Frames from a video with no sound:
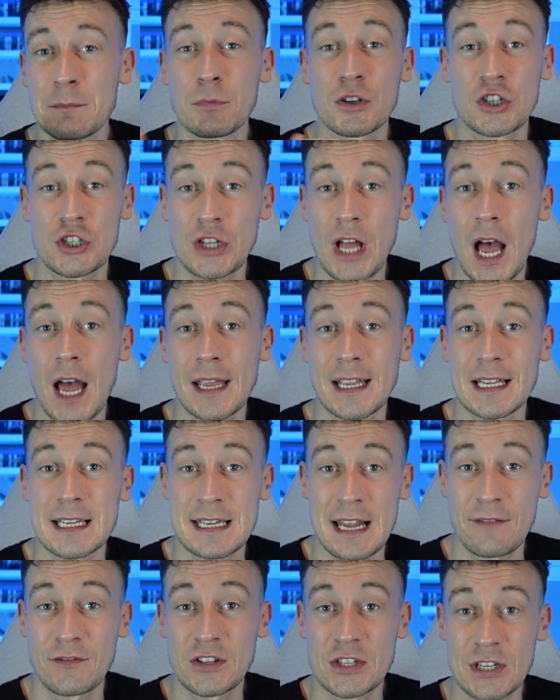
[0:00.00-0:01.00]
but starting at
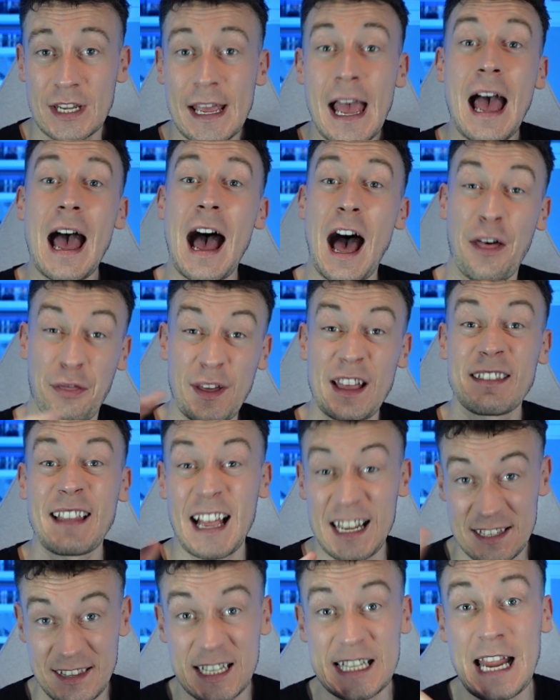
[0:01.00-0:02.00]
70, I think
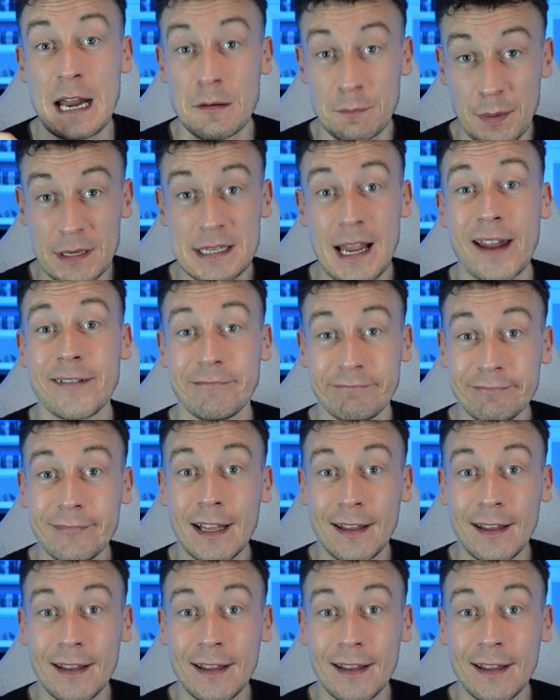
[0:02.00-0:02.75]
that's the 10%.